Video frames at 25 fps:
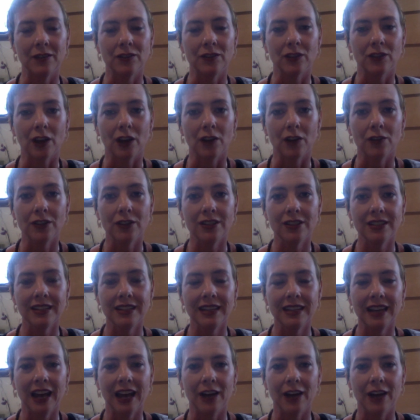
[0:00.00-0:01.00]

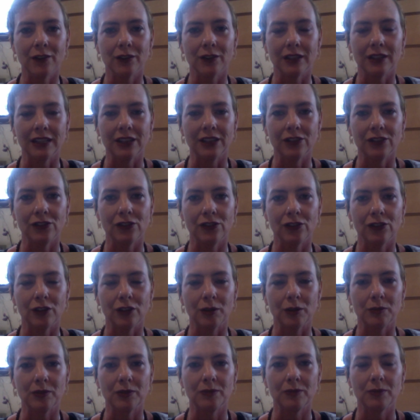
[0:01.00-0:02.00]
sovereignty and
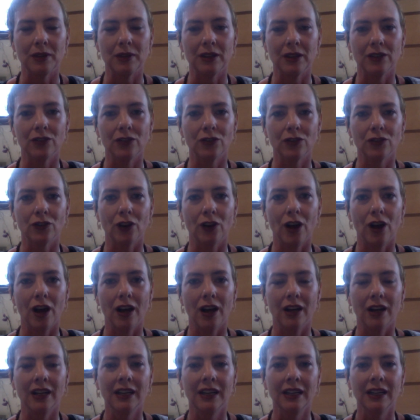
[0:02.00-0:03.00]
relationships, being strong